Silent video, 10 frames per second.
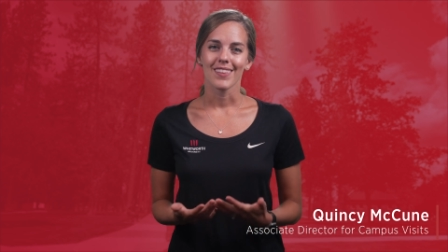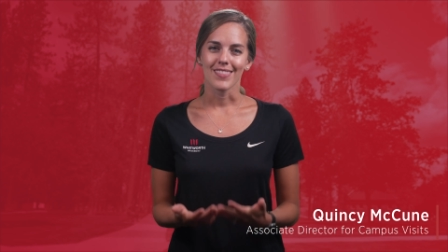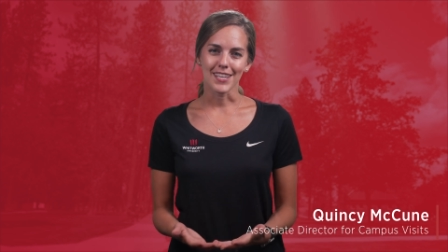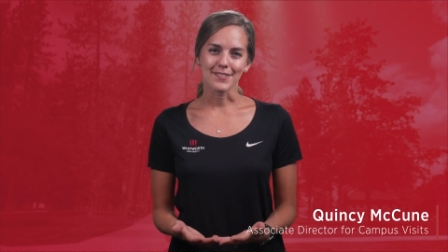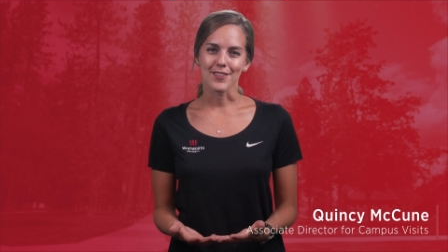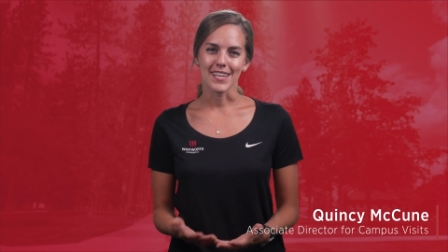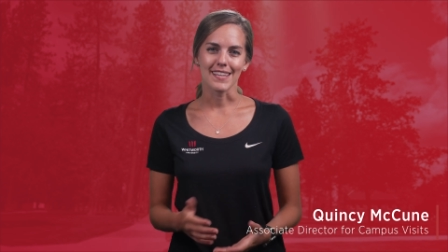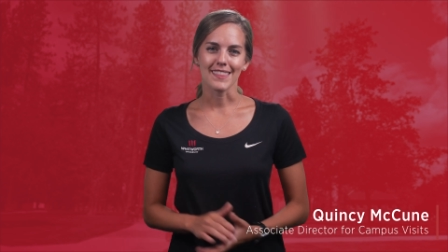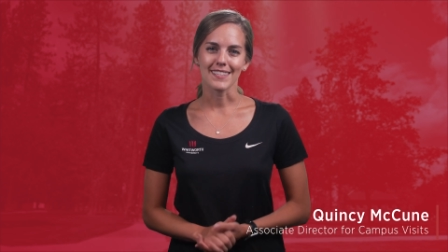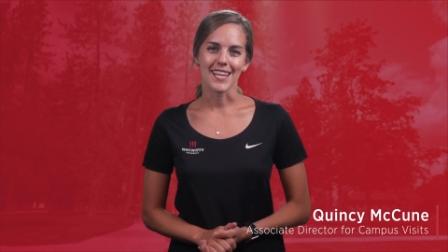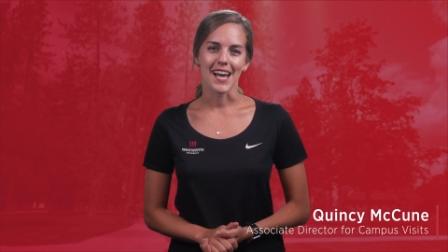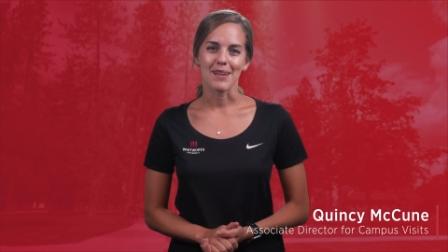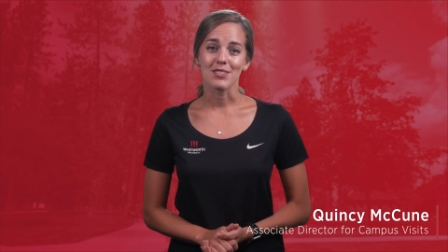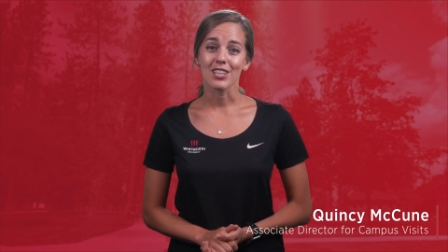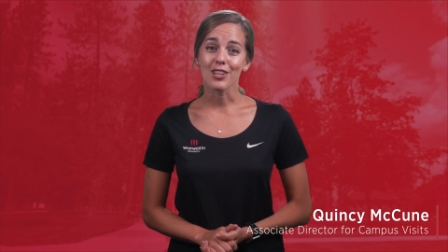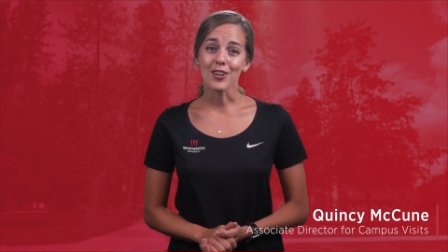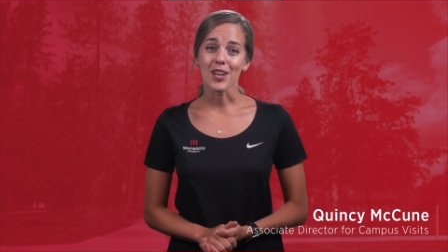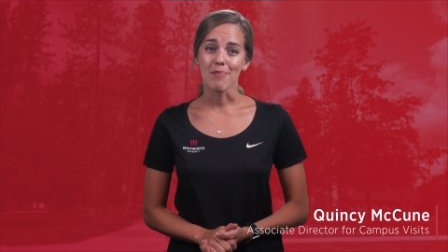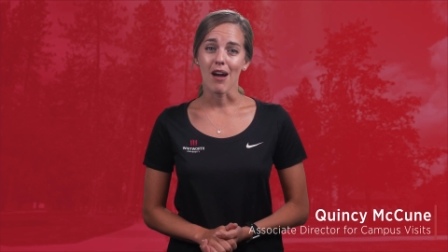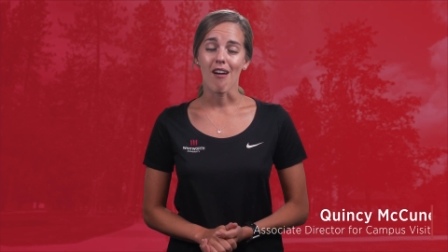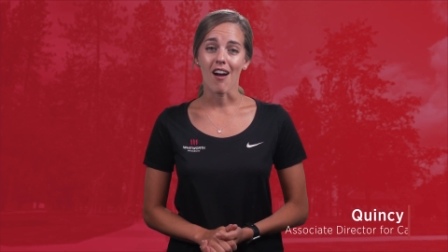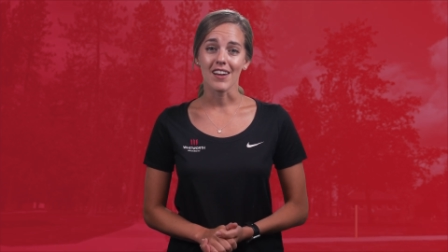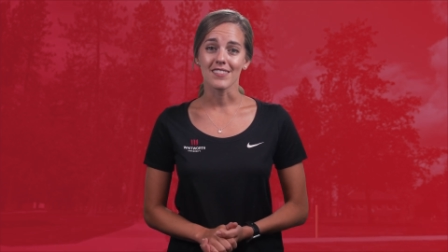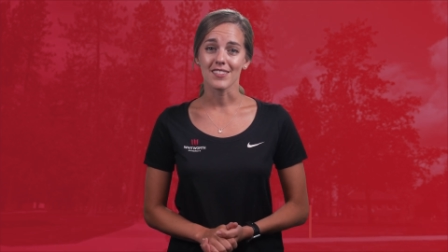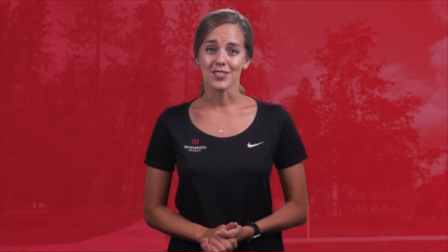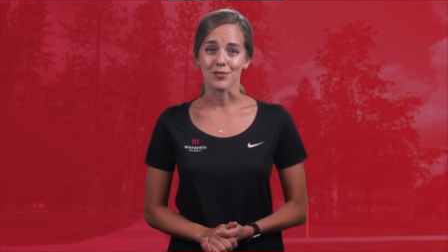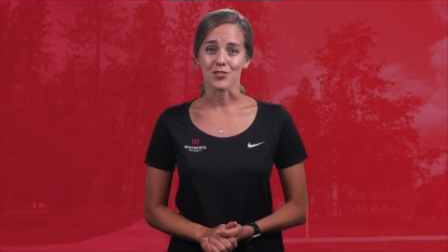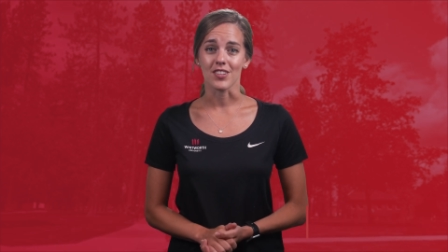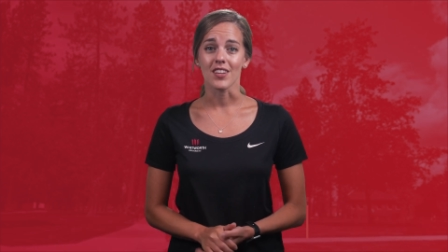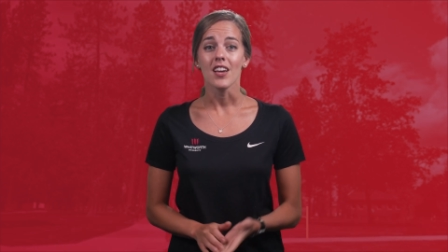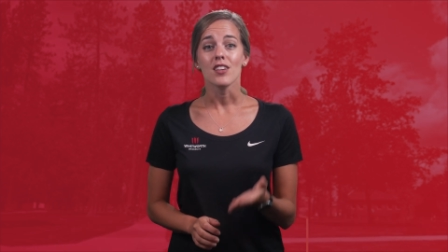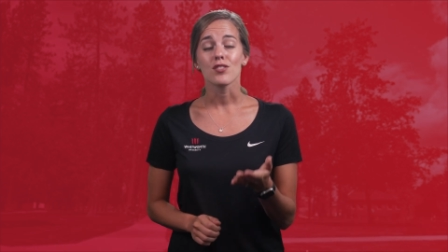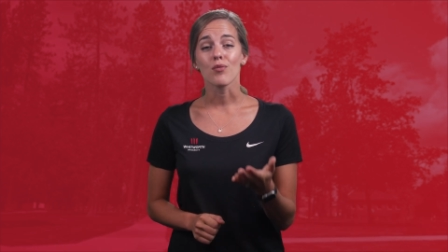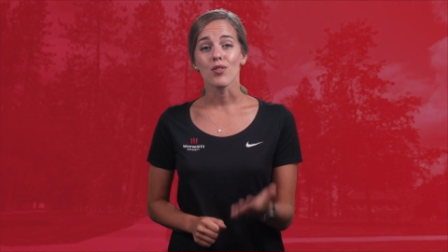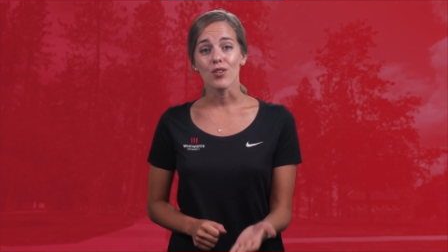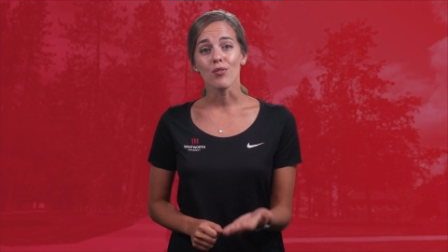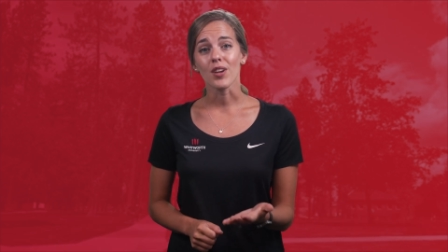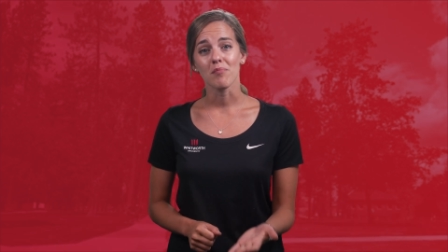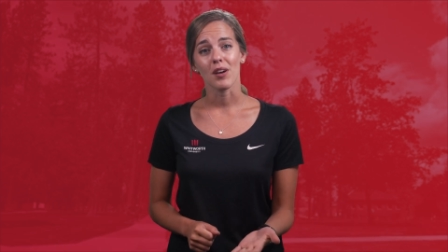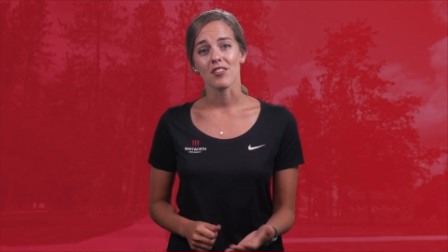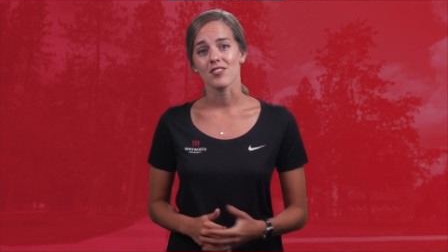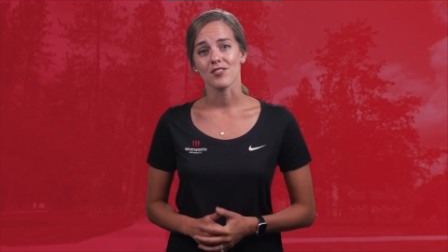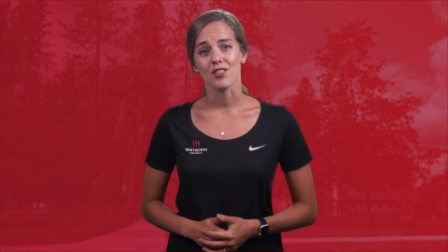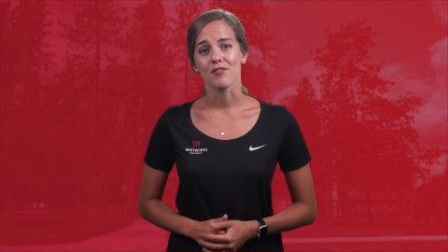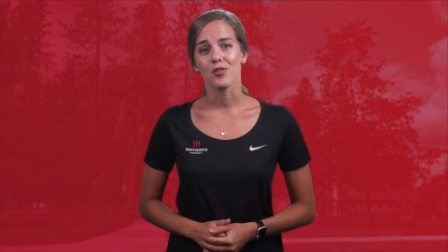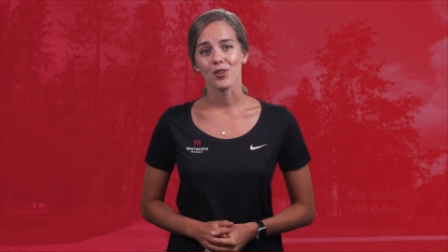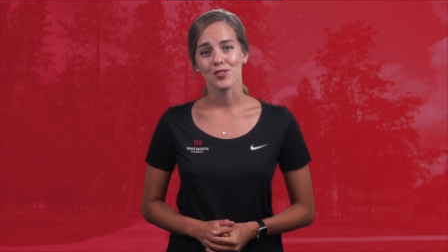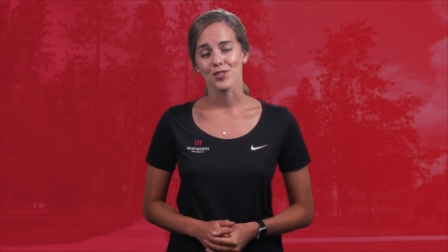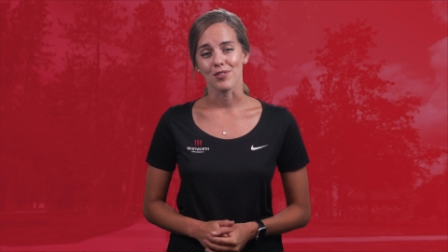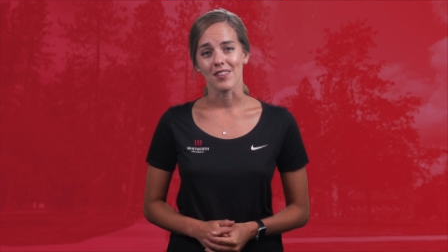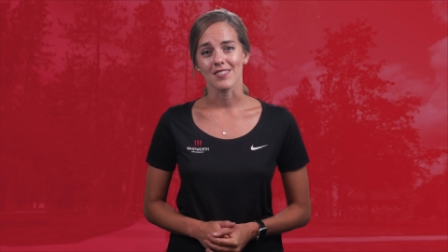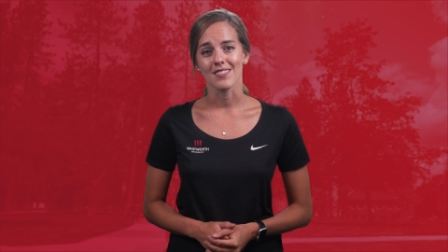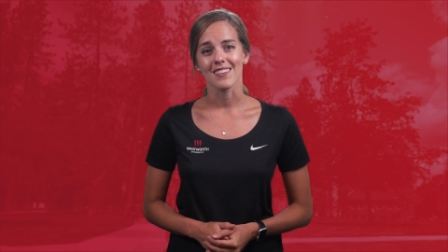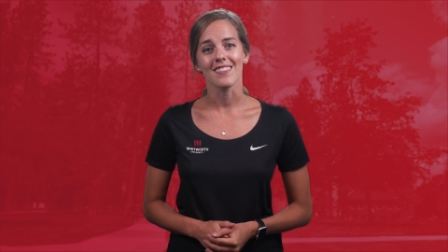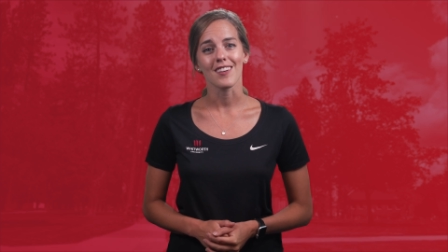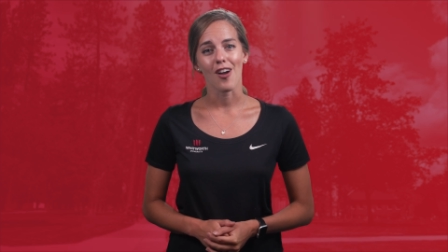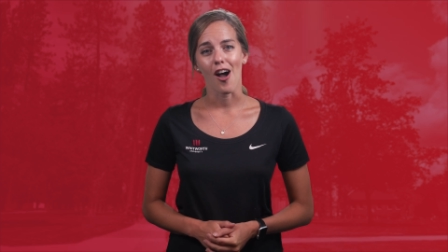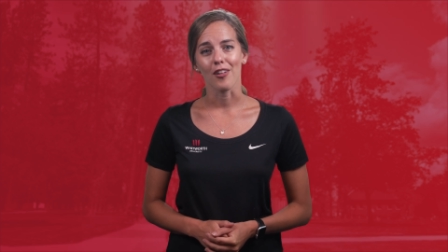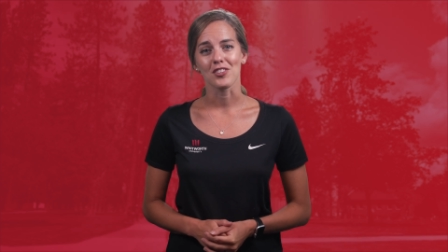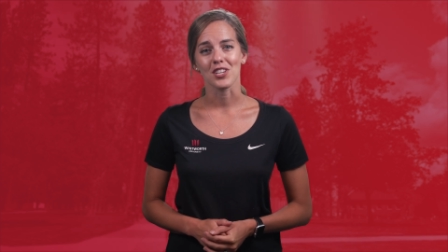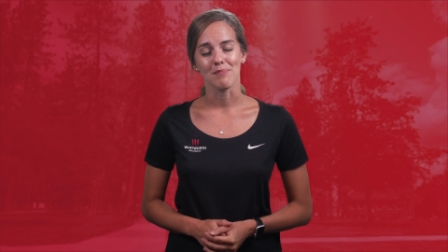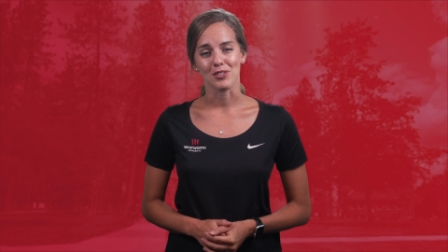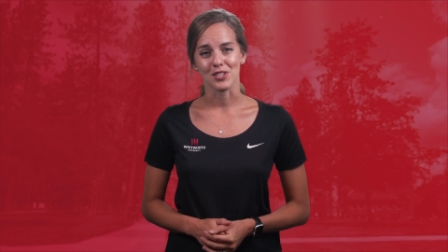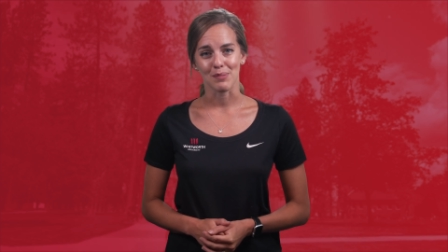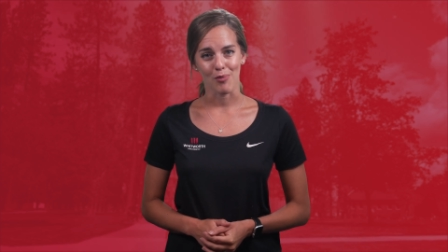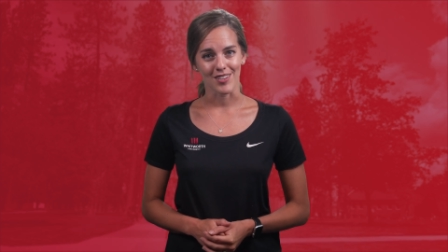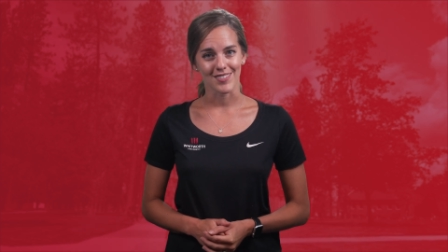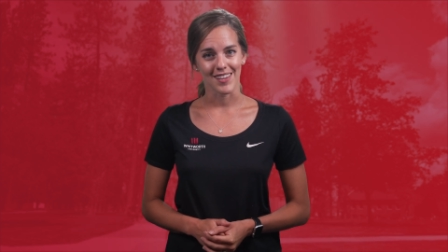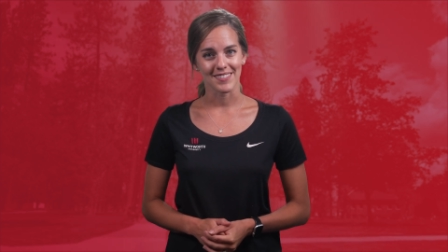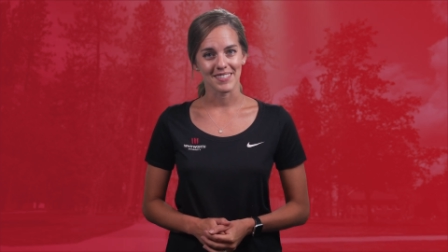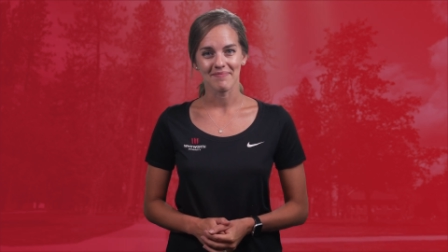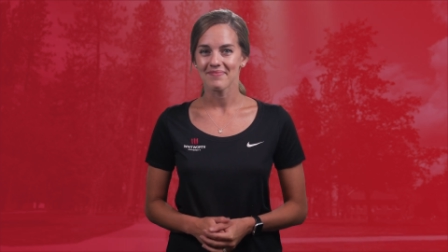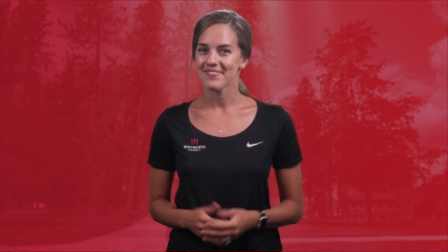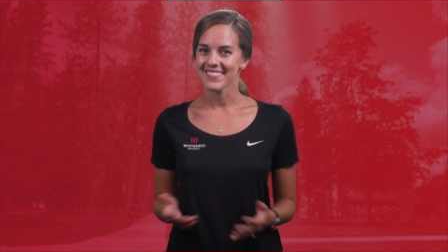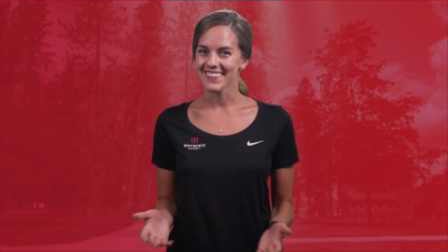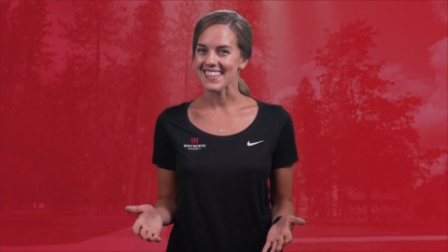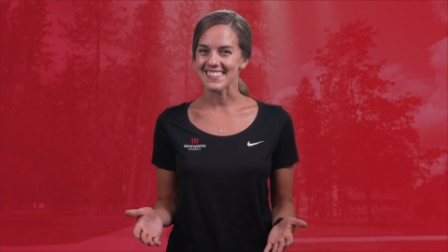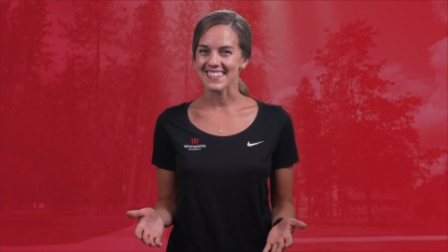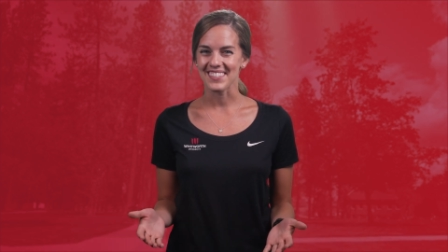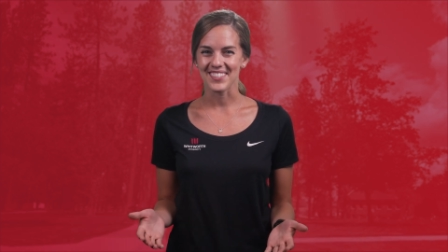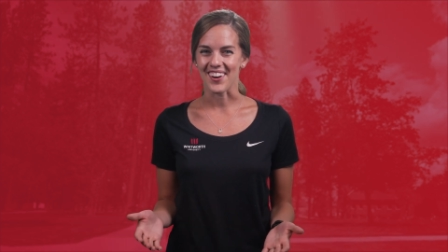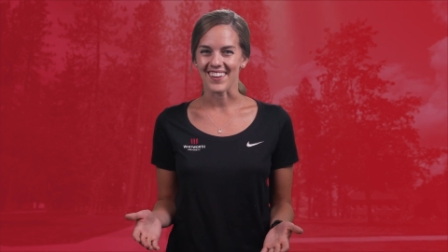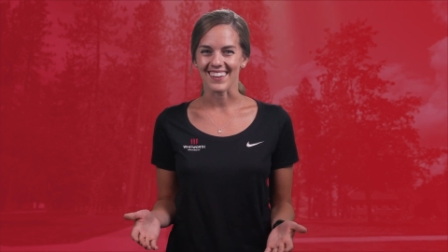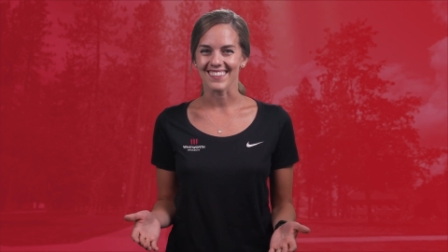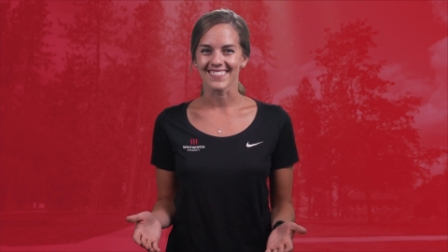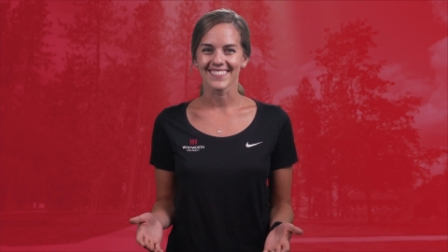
Thanks for taking the time to learn about our institution so you can better serve your students in the college admissions process. Let's get started.